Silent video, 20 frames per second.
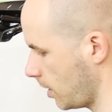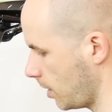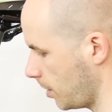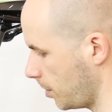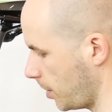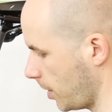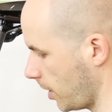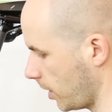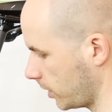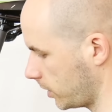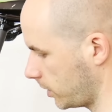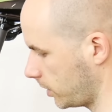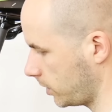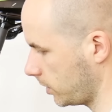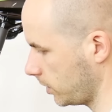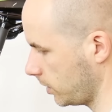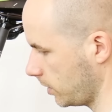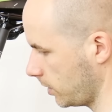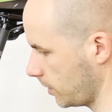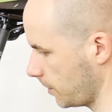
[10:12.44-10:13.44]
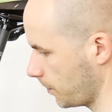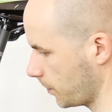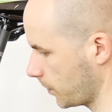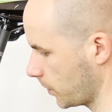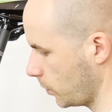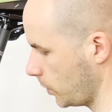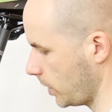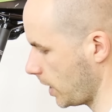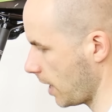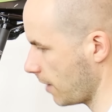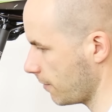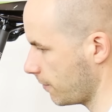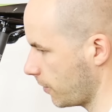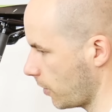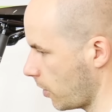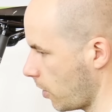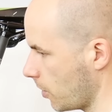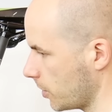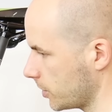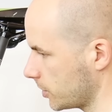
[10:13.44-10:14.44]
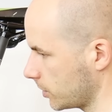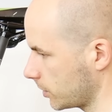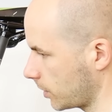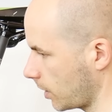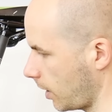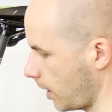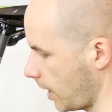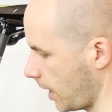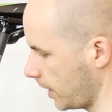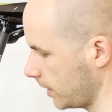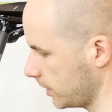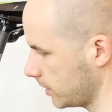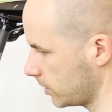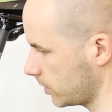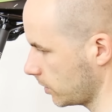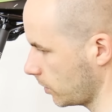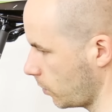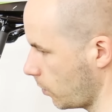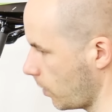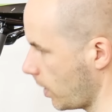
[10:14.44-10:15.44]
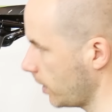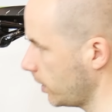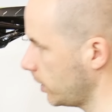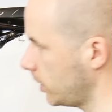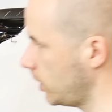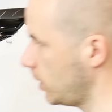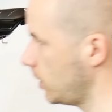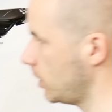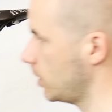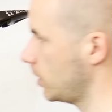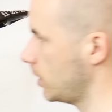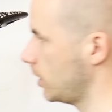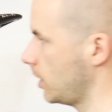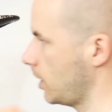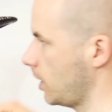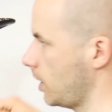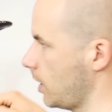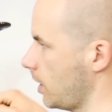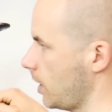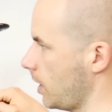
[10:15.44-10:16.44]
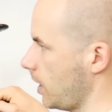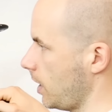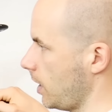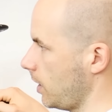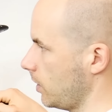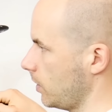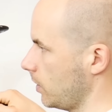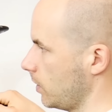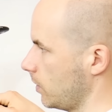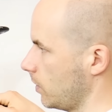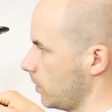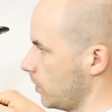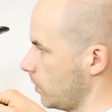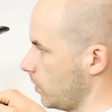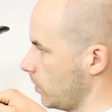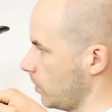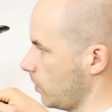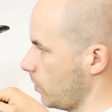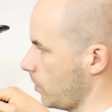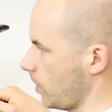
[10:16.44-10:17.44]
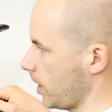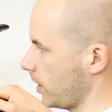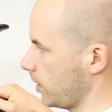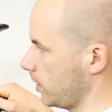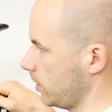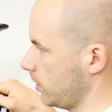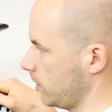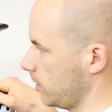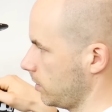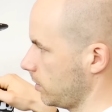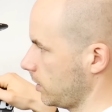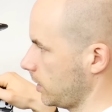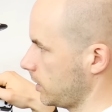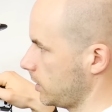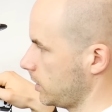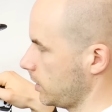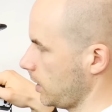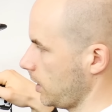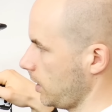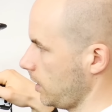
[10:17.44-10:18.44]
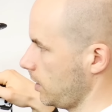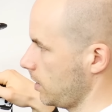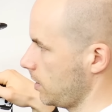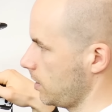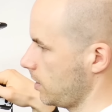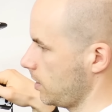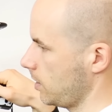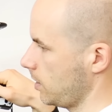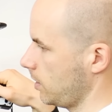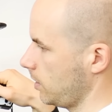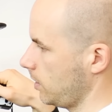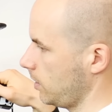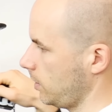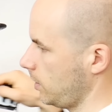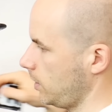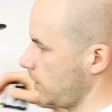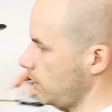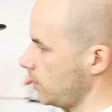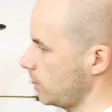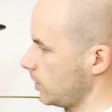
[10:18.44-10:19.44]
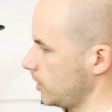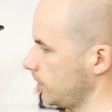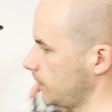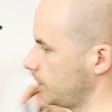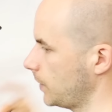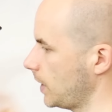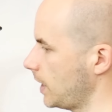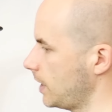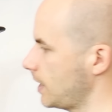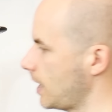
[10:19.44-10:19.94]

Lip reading: but we have horizontal lines, so one here and one, let's say, here, and